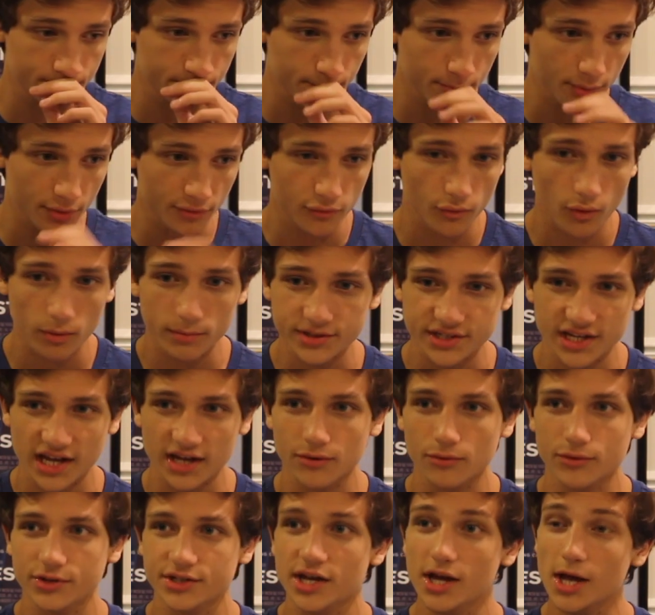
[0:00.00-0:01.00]
performance
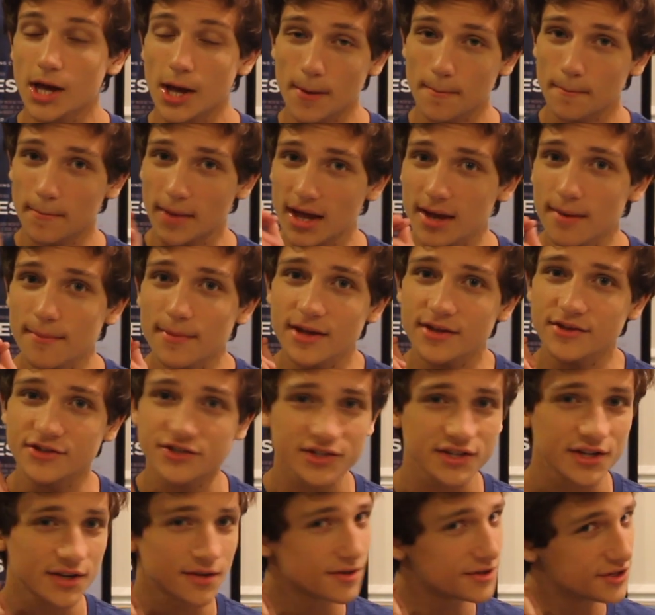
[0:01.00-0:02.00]
categories. Maybe,
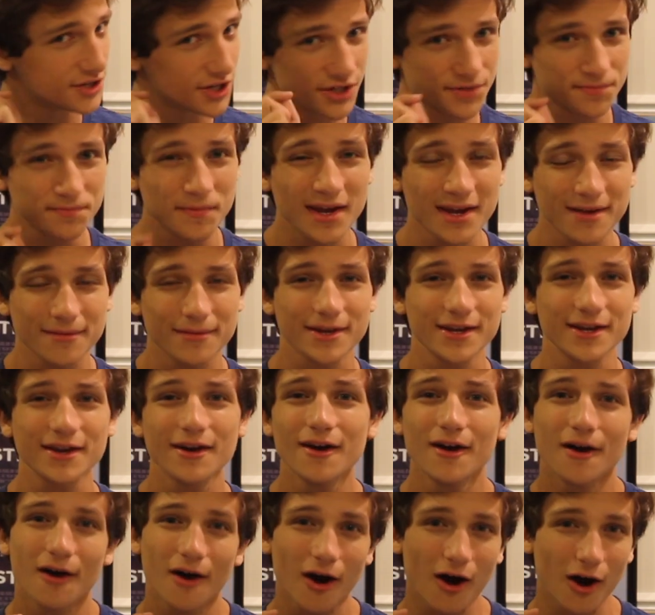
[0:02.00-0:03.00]
just maybe,
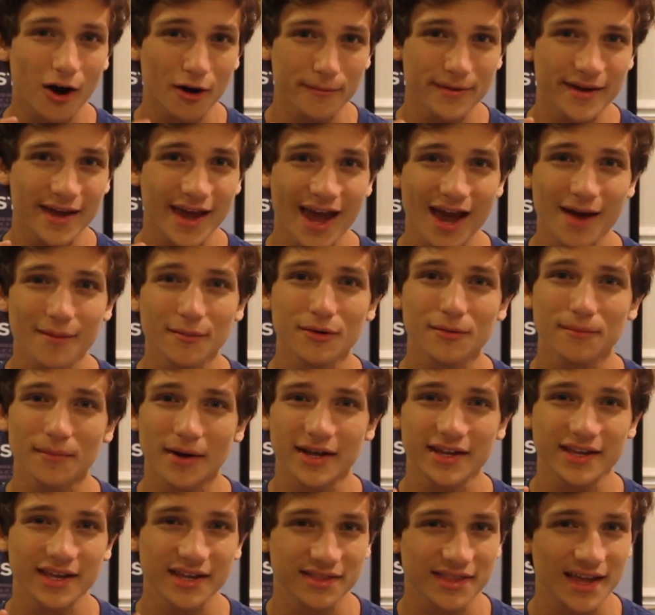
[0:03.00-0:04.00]
Armie Hammer
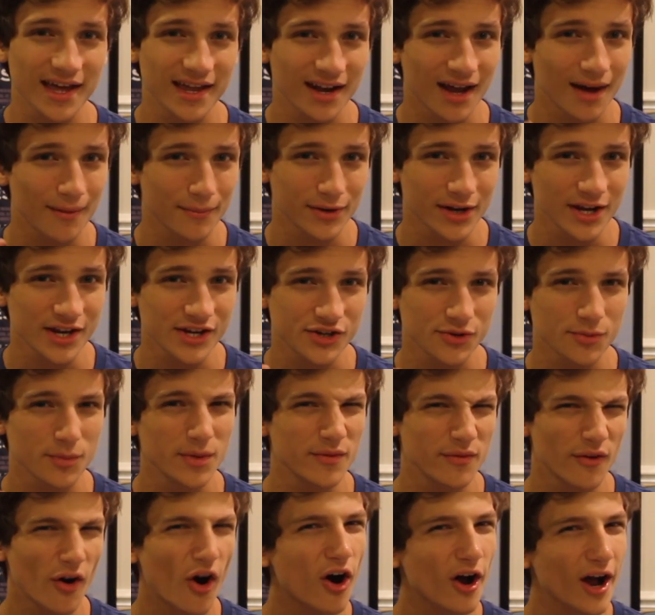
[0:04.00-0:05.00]
might get that nomination.
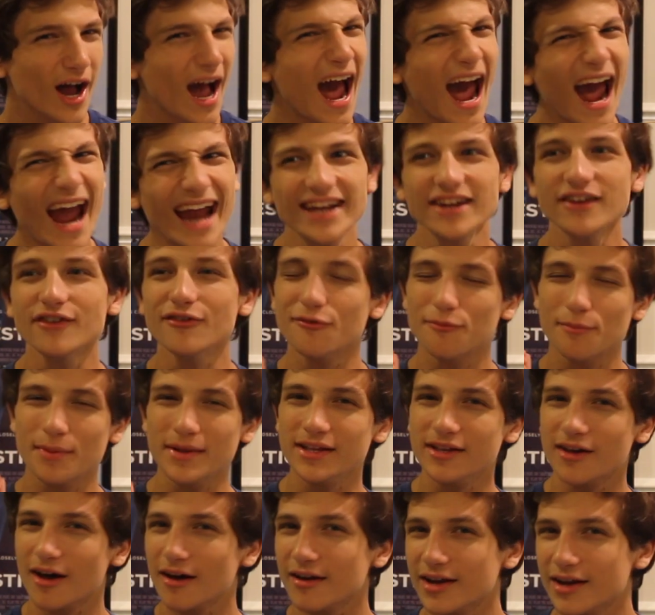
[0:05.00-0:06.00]
We've all kind of
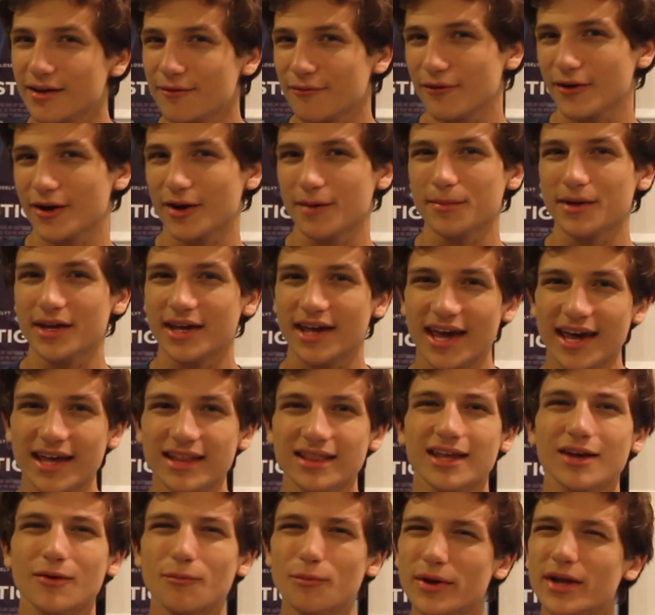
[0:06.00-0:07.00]
been gunning for him to
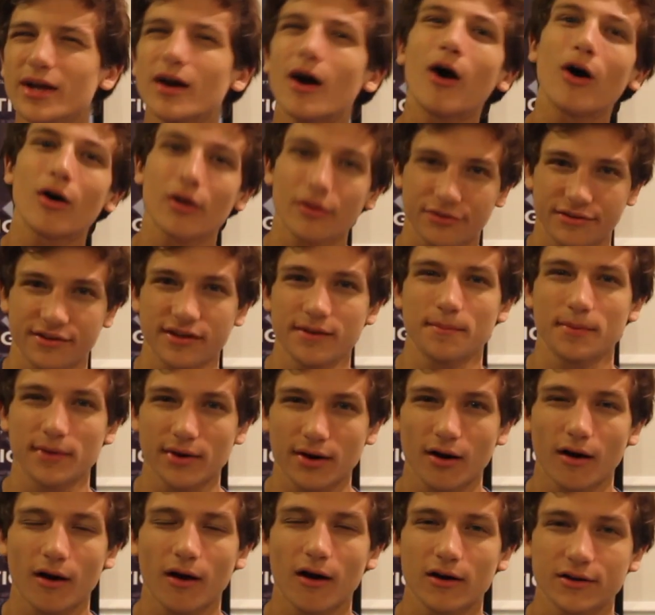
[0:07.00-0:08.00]
get. Like, we all, deep in
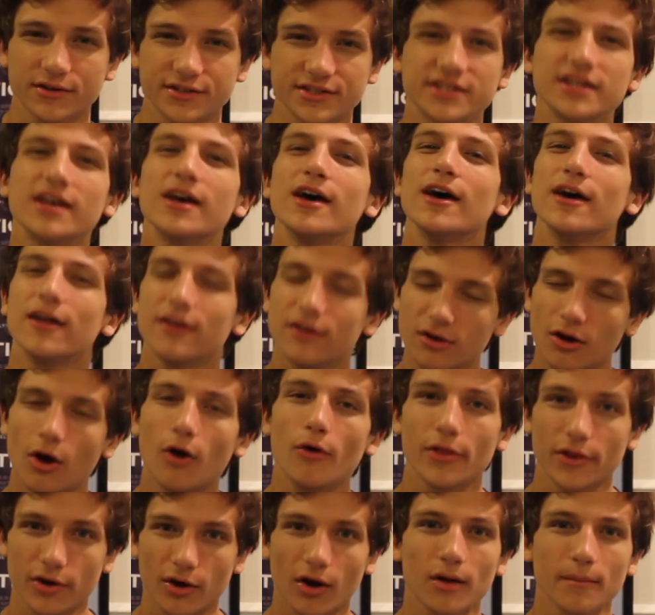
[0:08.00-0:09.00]
our hearts,
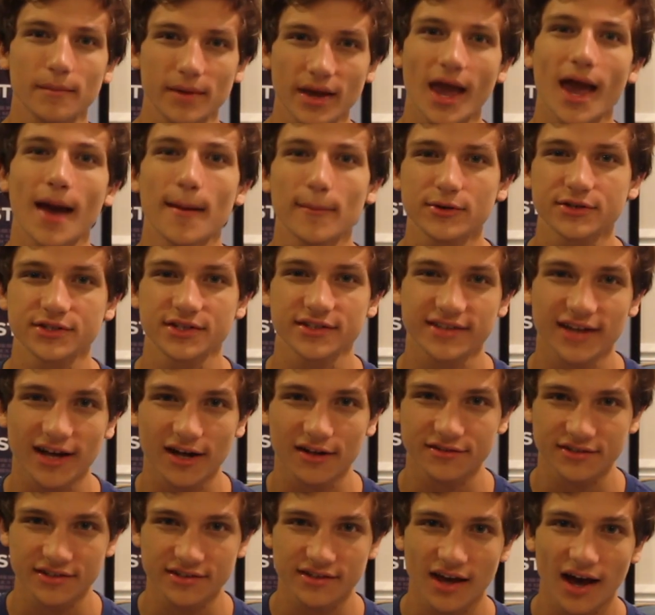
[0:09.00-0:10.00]
know that Armie Hammer's a
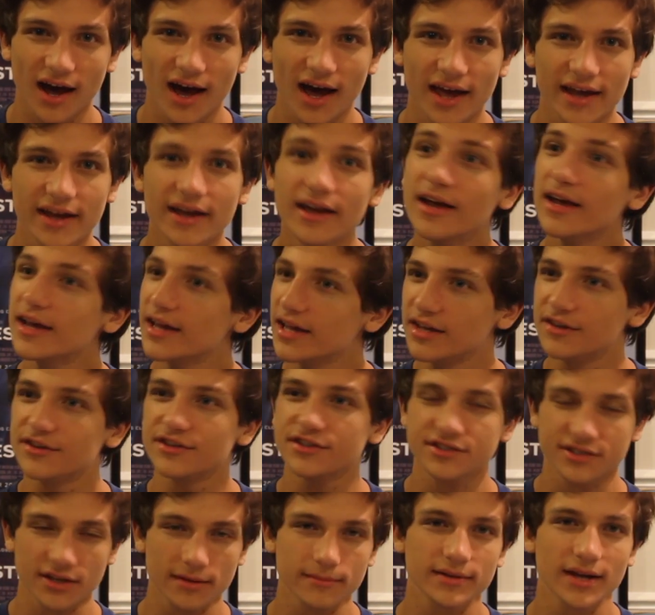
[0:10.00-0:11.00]
talented guy. He
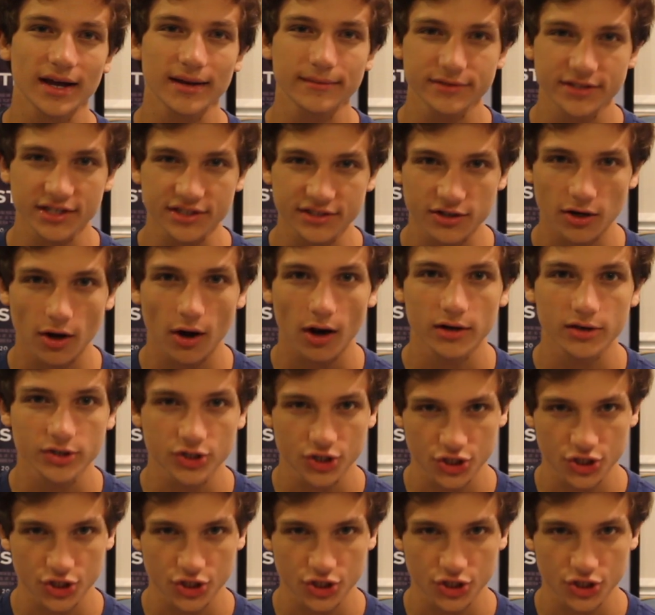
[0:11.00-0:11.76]
just sometimes gets caught in